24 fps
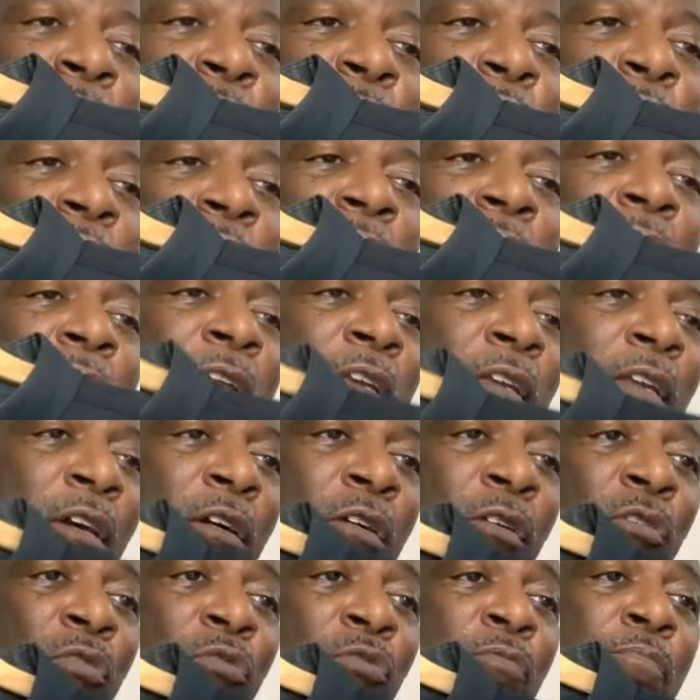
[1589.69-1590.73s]
Red,
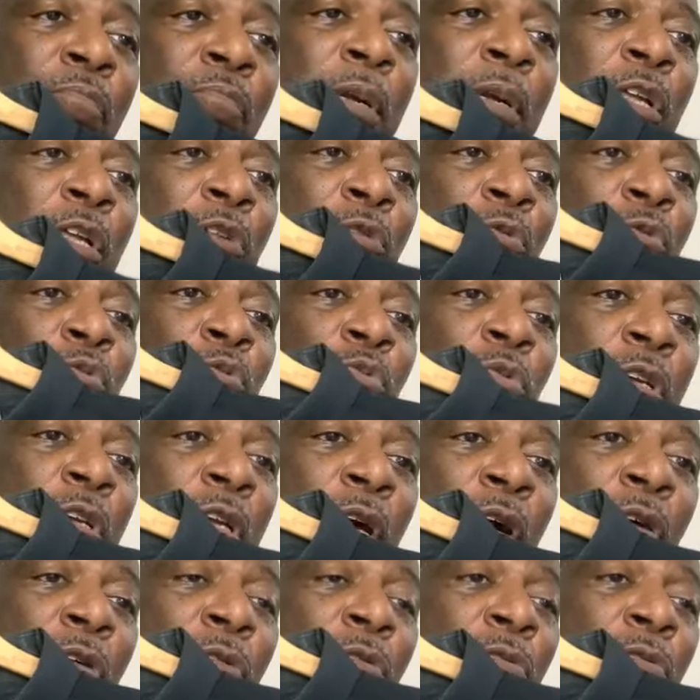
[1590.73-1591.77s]
no. Blue,
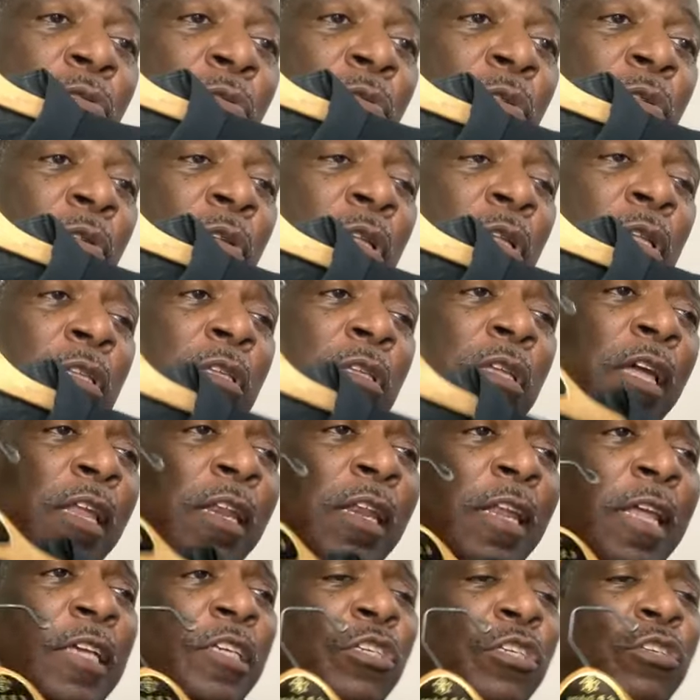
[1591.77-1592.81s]
no.
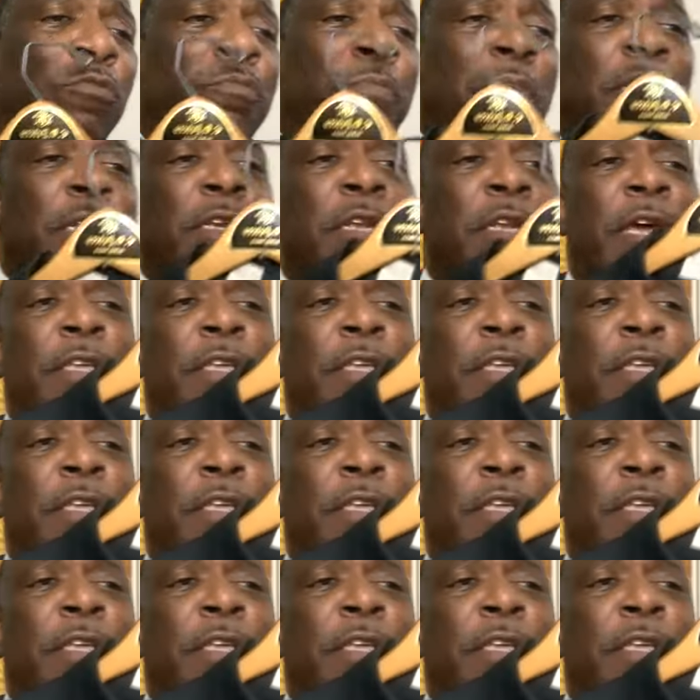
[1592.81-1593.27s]
Unless you've been